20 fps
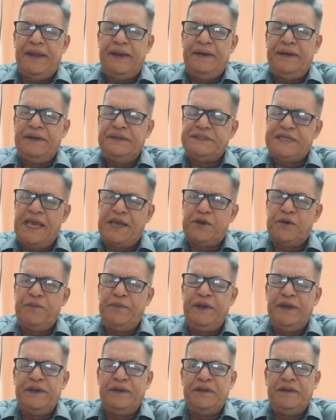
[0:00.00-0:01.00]
And
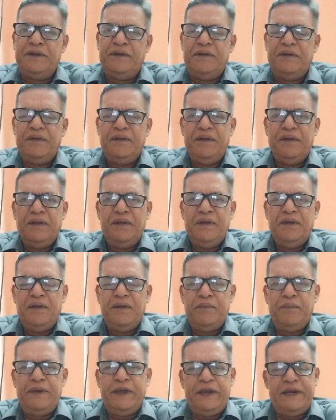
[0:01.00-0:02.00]
Jacobean
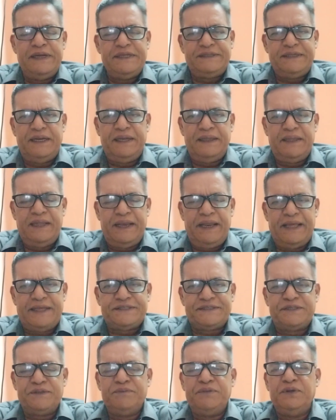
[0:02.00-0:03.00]
begins in the
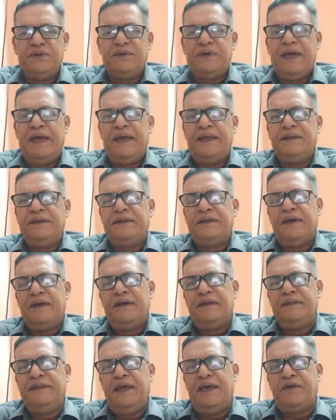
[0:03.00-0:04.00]
next book, and
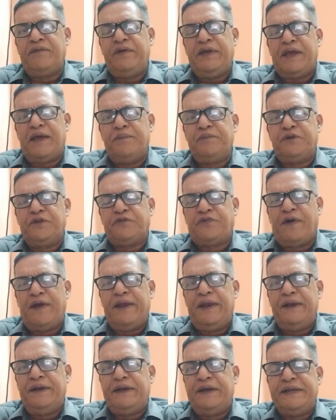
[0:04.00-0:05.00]
there we come to
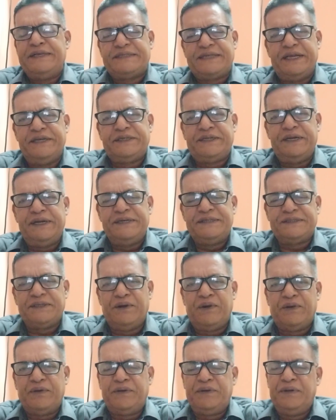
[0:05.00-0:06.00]
find the discussions
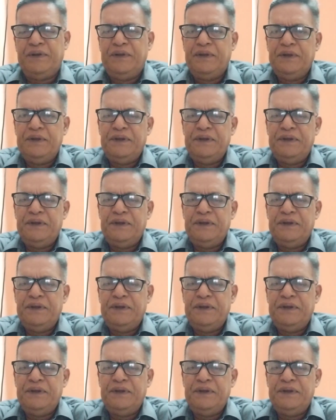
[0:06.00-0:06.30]
on